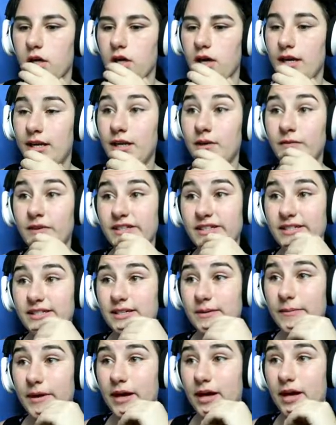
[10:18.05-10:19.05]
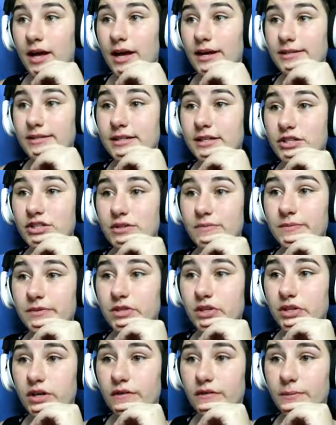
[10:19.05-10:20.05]
And he fixes it somehow. Accidentally chip and
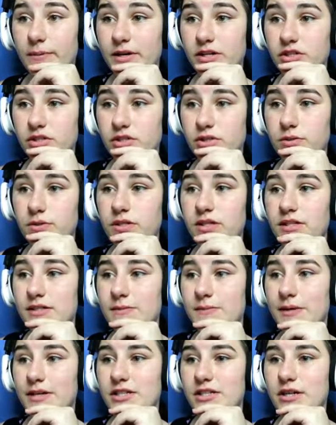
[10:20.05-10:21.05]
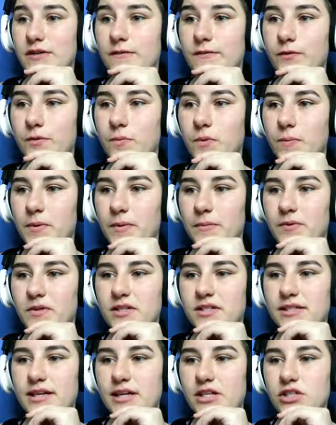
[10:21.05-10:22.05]
knock over the punch, do another speech and inform the people of
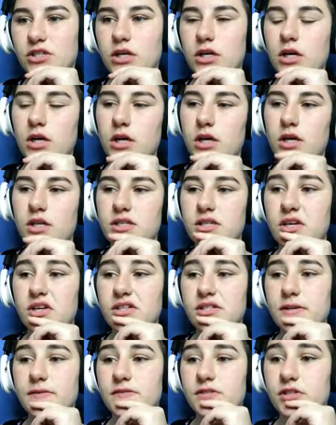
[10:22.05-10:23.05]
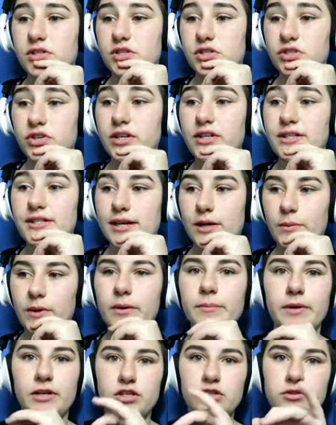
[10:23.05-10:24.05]
the danger. Tell you something, so discreetly take away
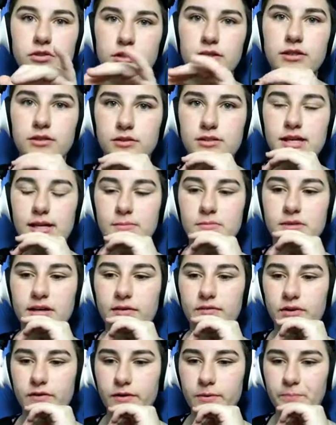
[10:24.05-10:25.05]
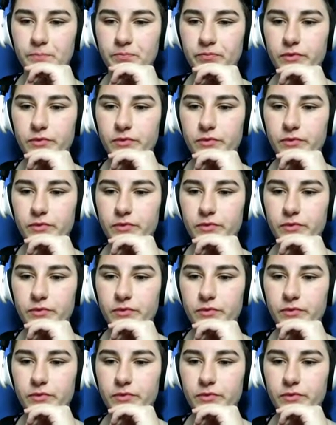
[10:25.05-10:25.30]
the punch. Tell them to get rid of it.